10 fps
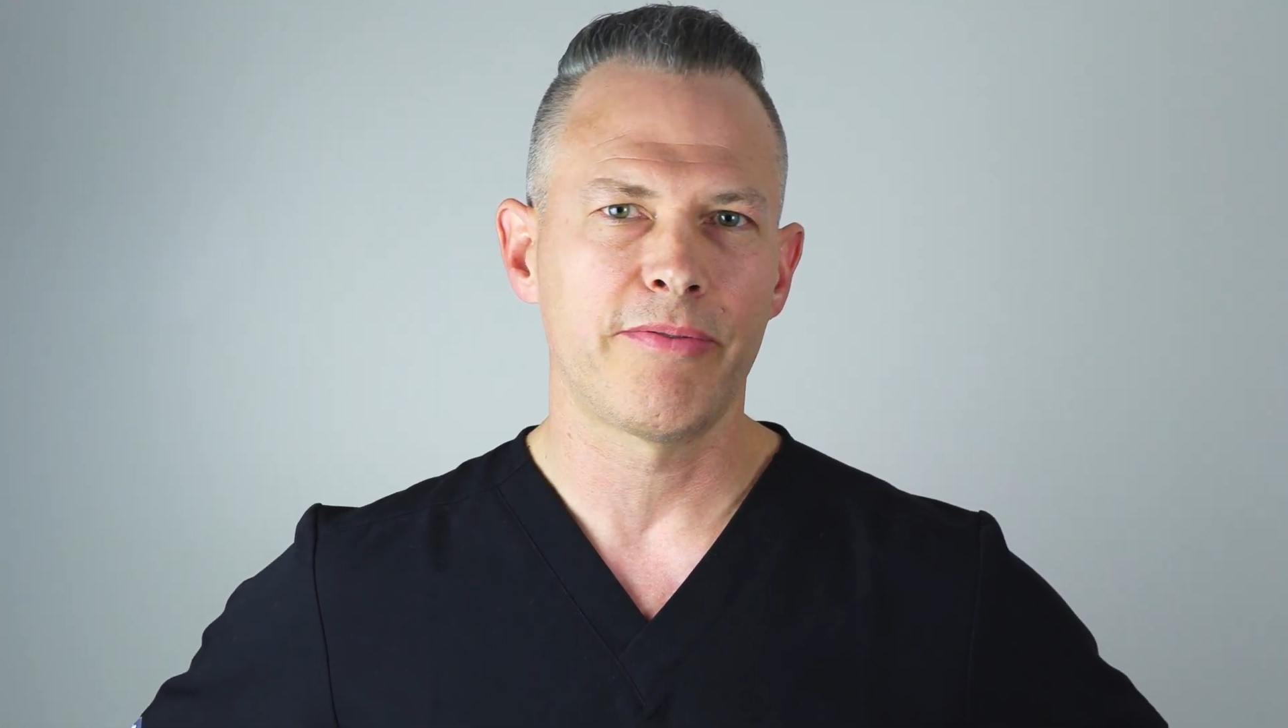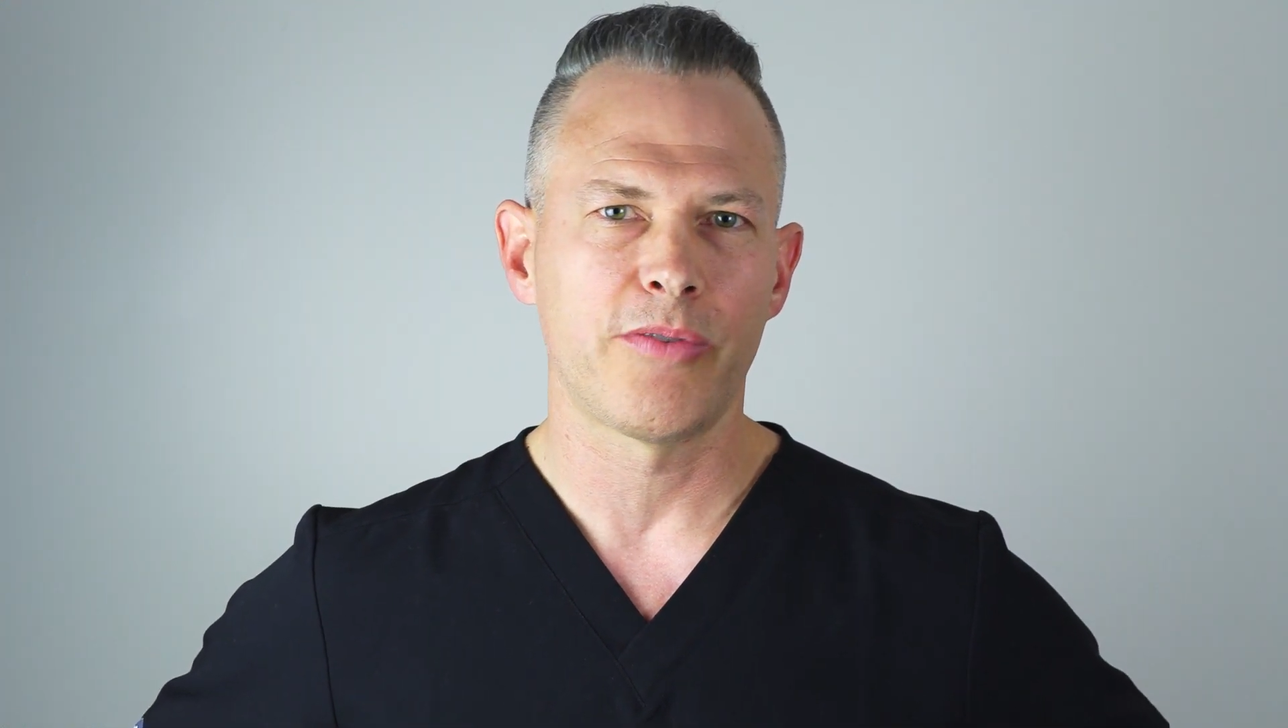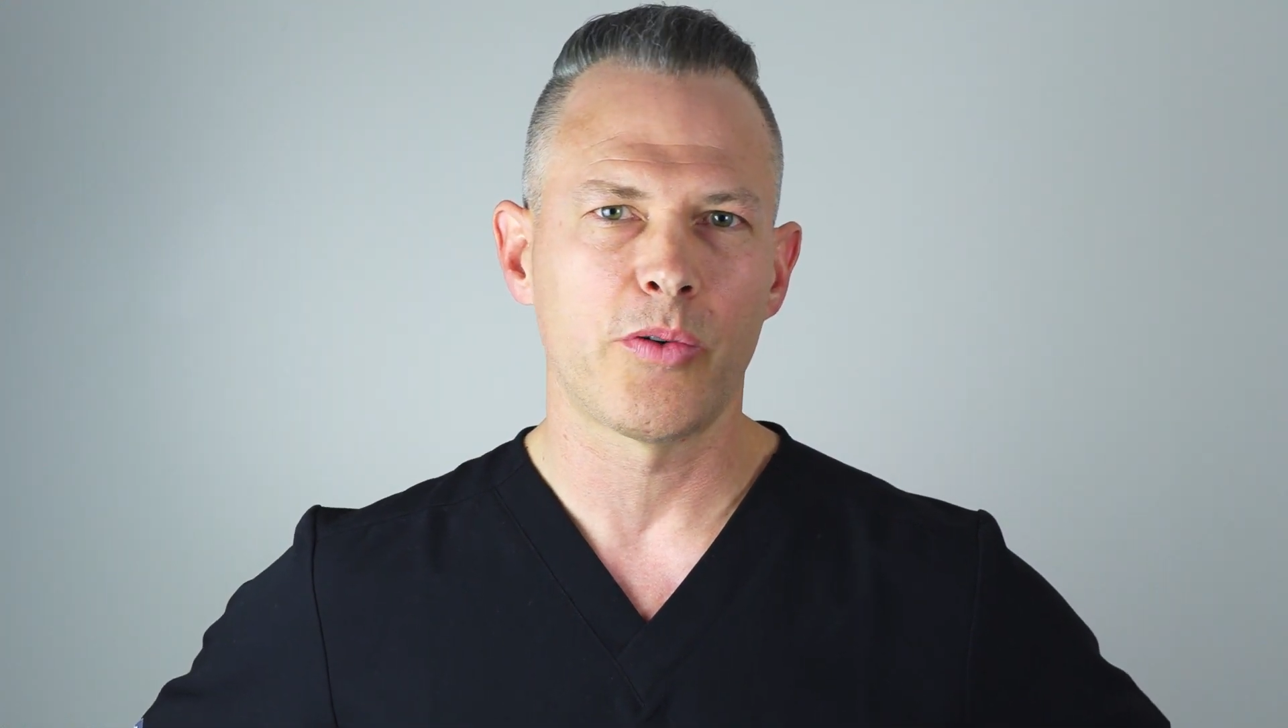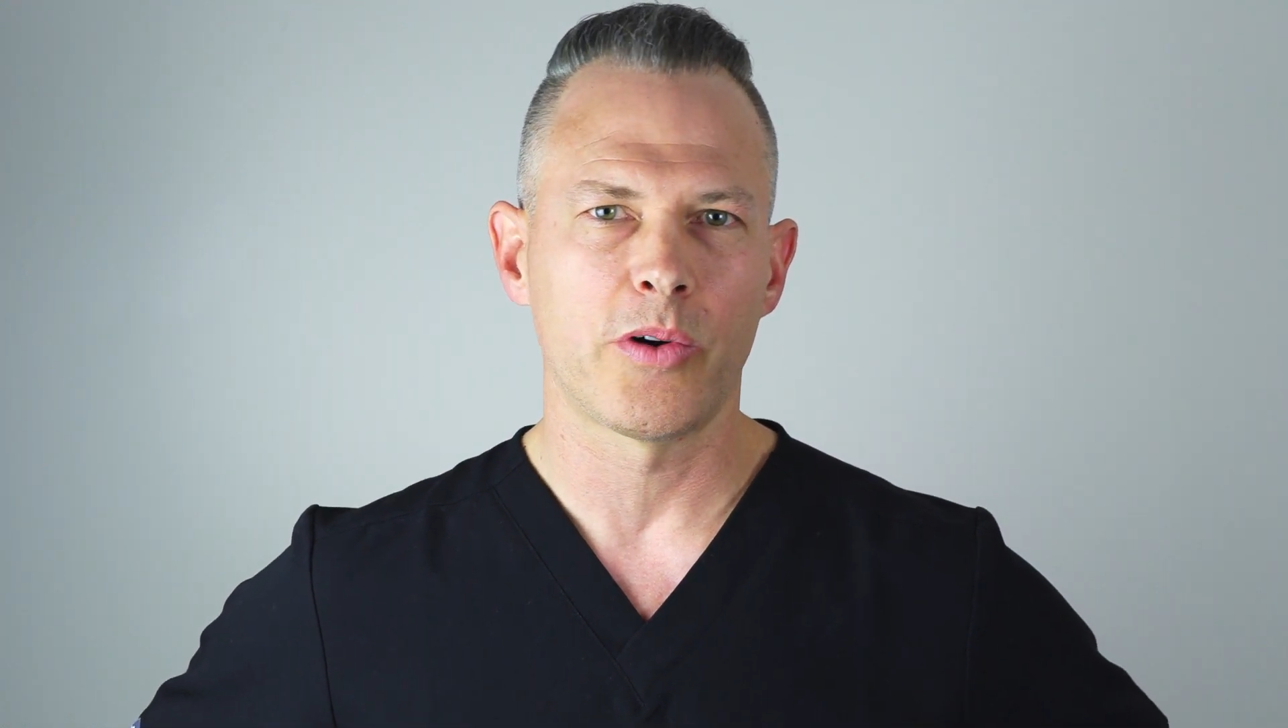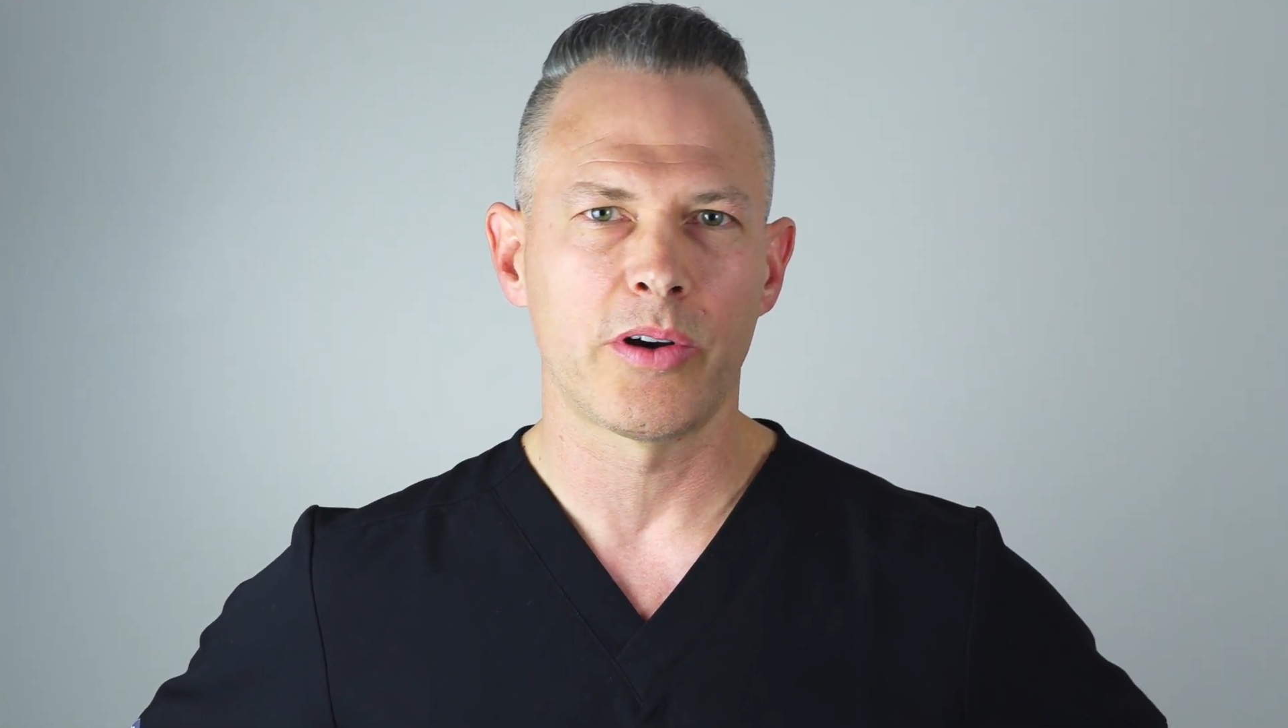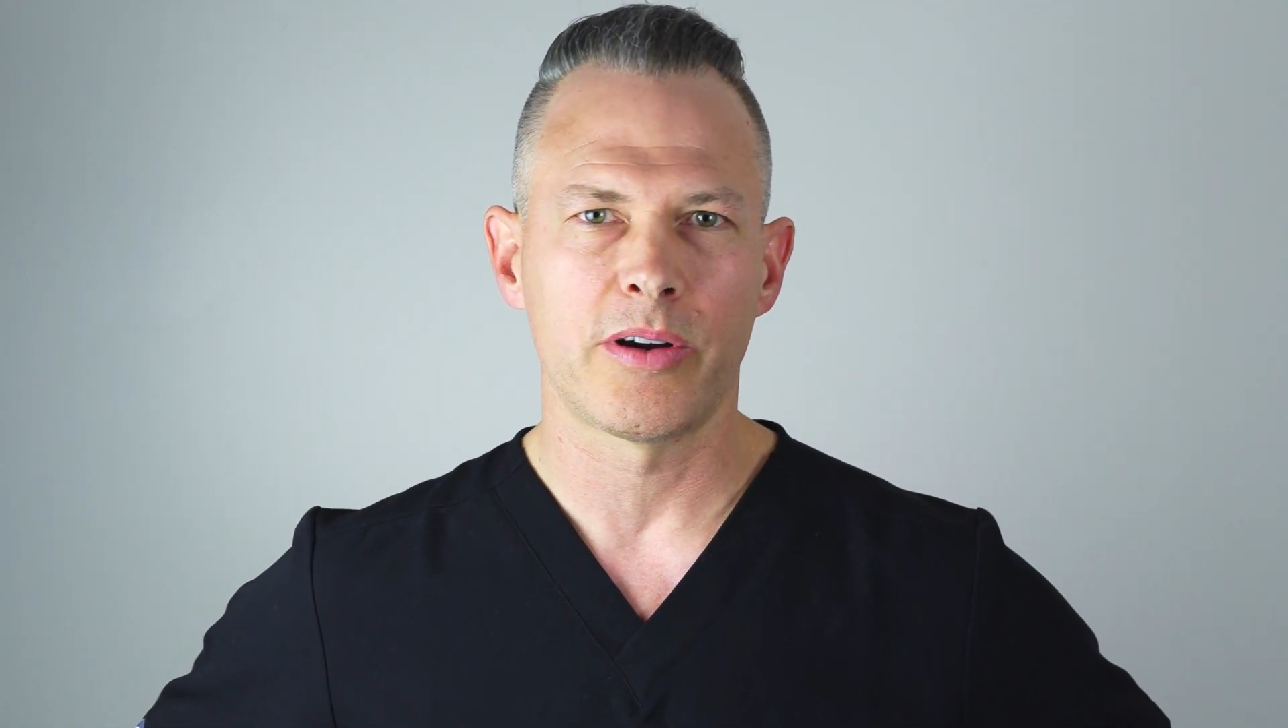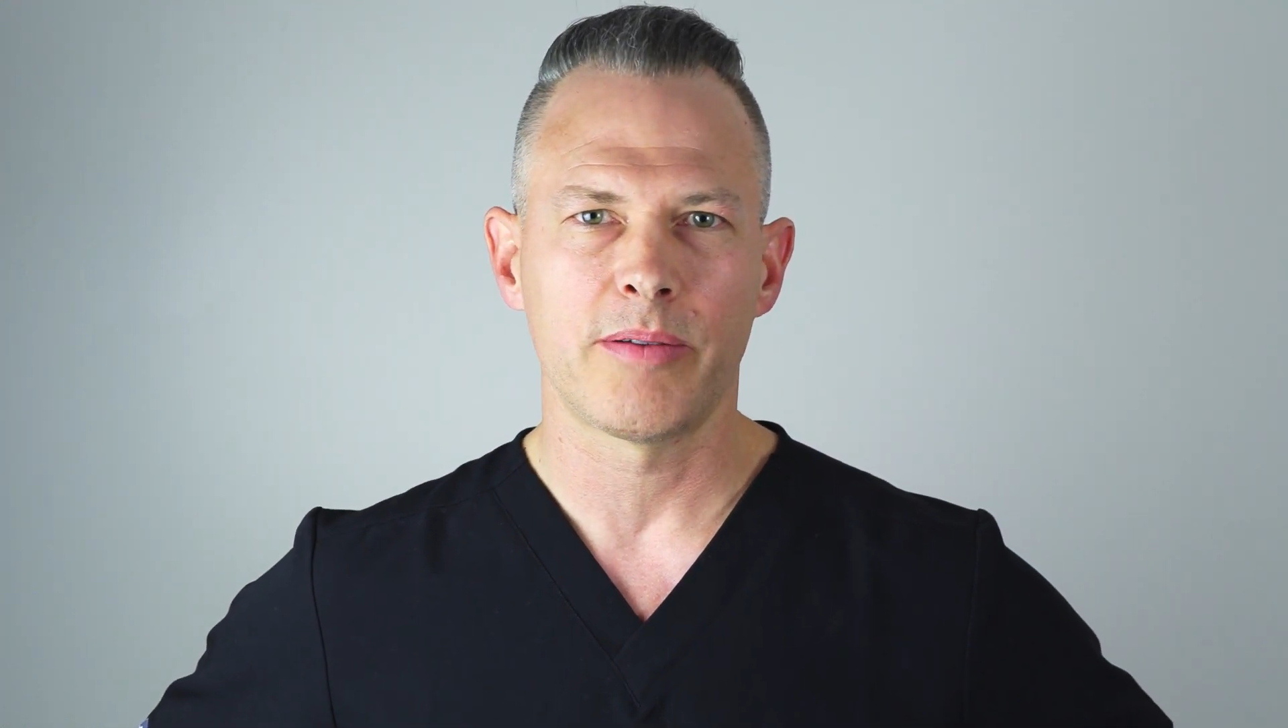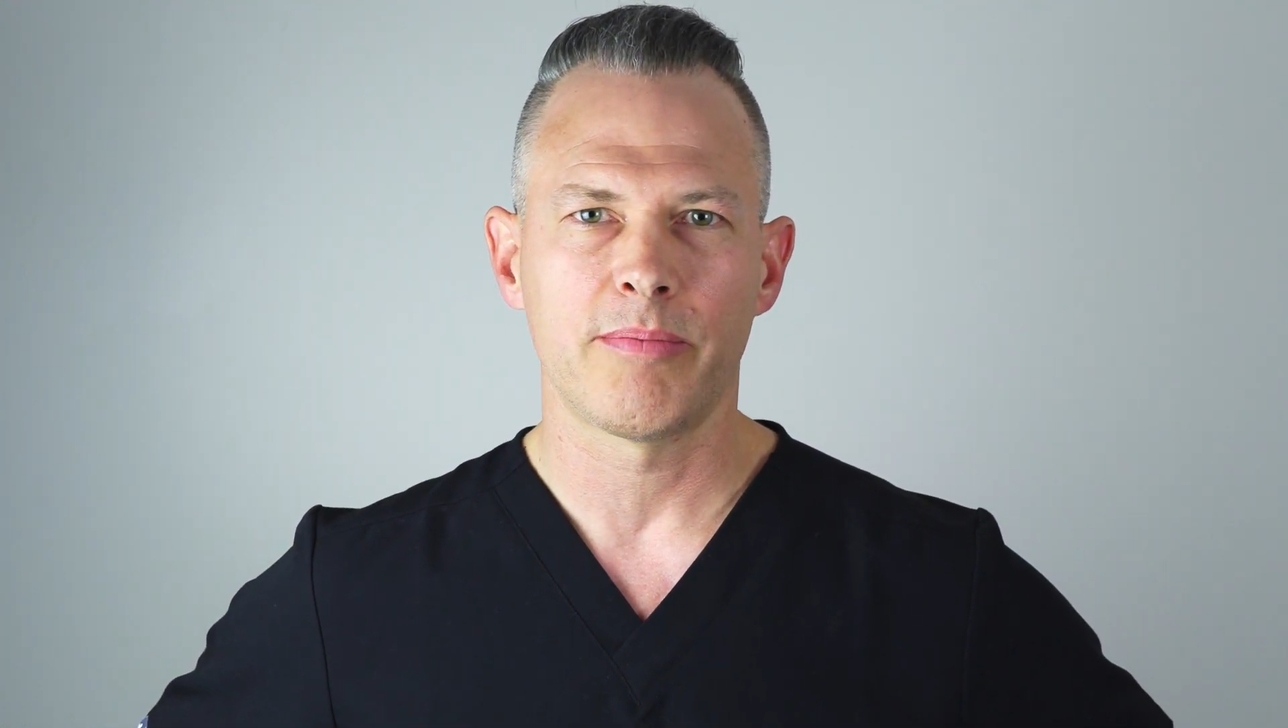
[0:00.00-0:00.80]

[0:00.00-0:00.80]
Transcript: for